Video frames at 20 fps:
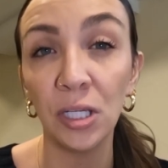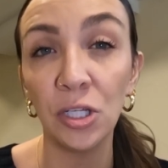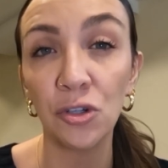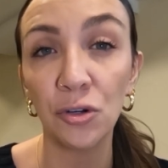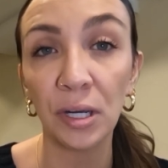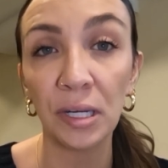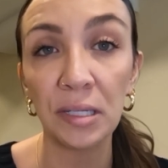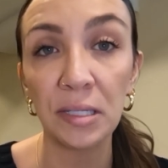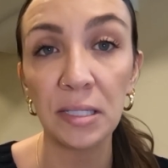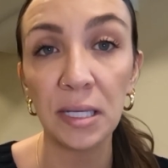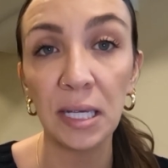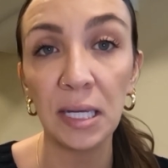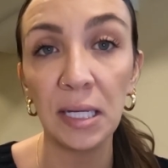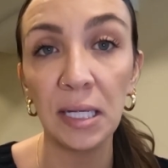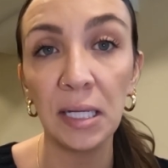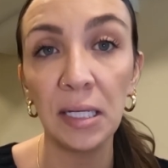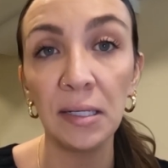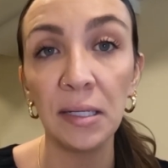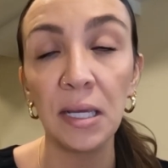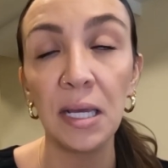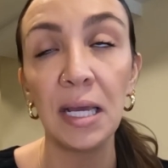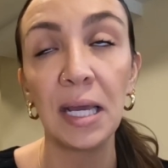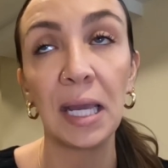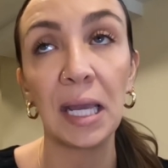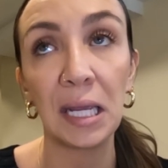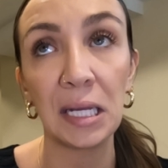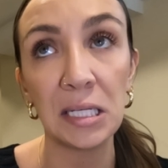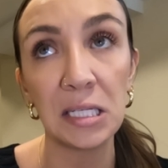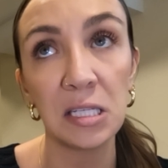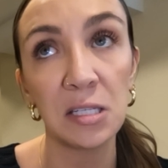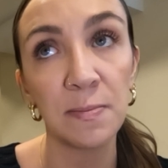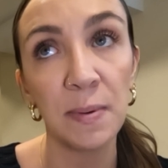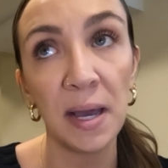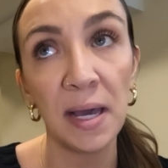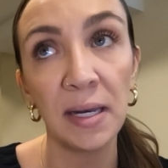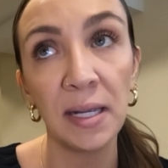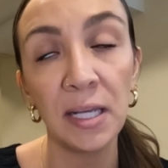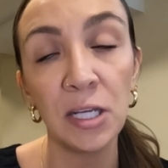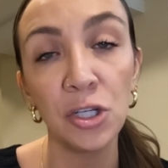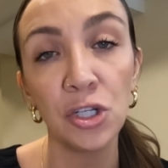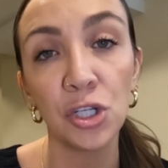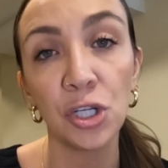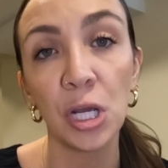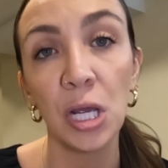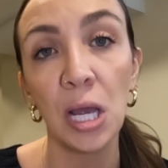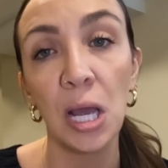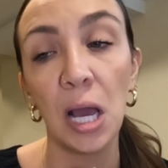translated into Spanish,